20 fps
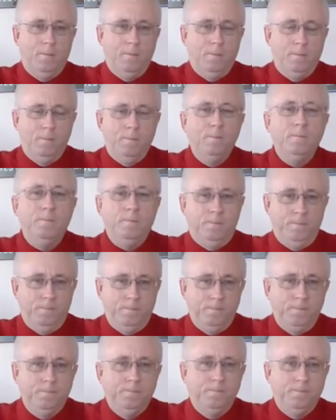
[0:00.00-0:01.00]

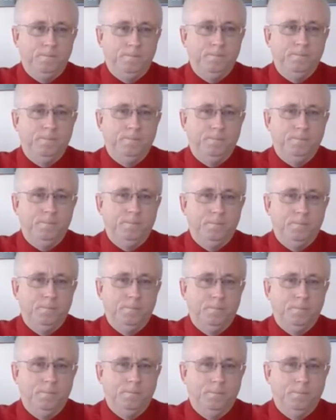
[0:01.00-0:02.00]

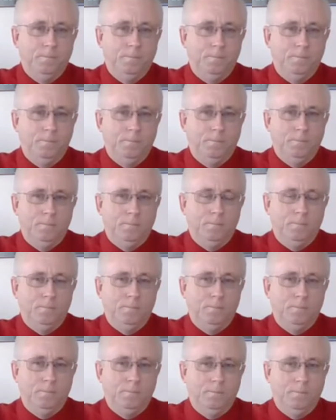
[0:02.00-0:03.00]

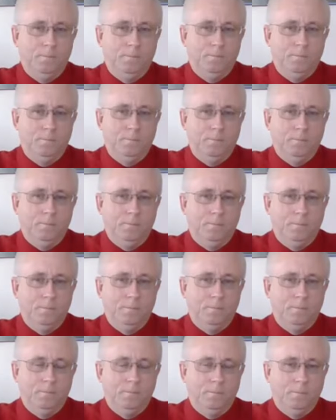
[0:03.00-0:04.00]

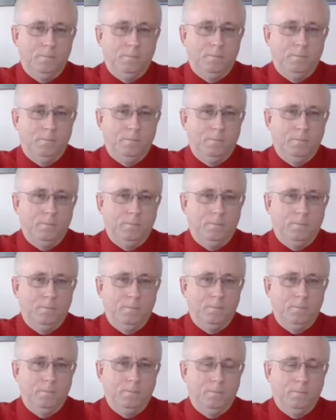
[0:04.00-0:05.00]

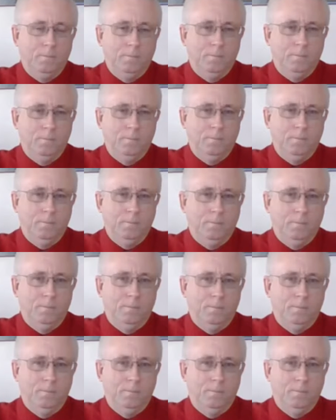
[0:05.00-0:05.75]
(not speaking)